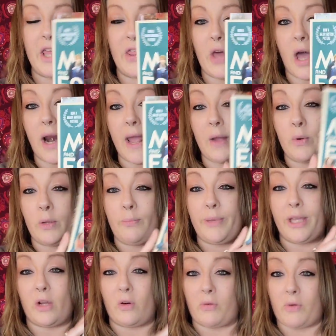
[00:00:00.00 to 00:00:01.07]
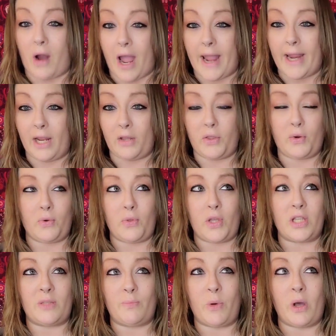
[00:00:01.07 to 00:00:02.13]
I thought I would be crying through
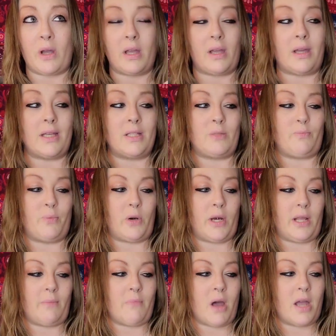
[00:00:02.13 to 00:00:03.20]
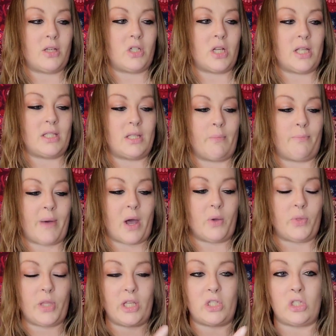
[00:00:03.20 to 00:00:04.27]
this book because pretty much it's
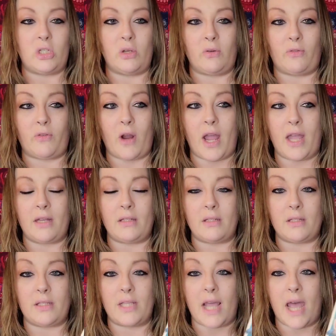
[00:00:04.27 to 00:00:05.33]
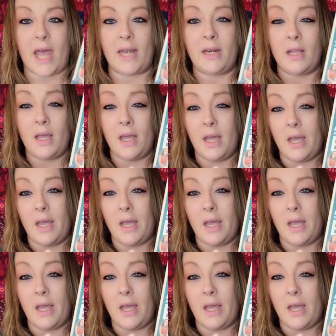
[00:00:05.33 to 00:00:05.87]
about these two friends that